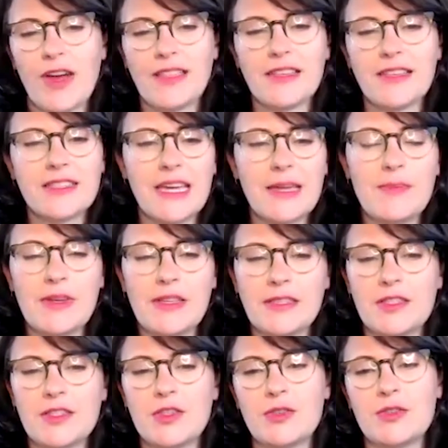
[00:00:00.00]
the
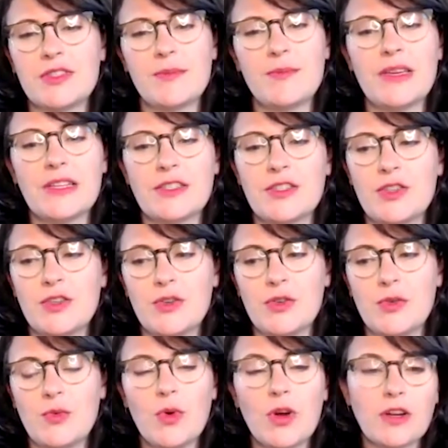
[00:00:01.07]
stipends to submit to
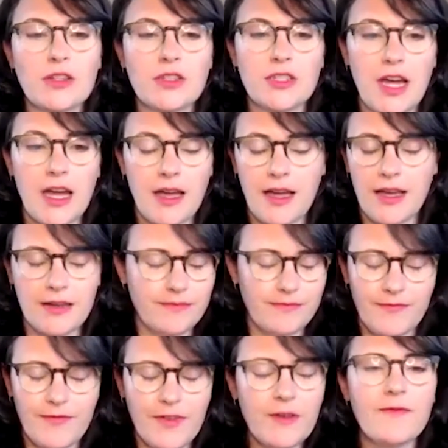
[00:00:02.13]
workshop
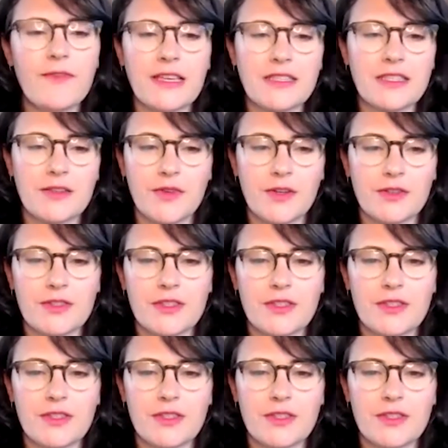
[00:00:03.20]
film festivals.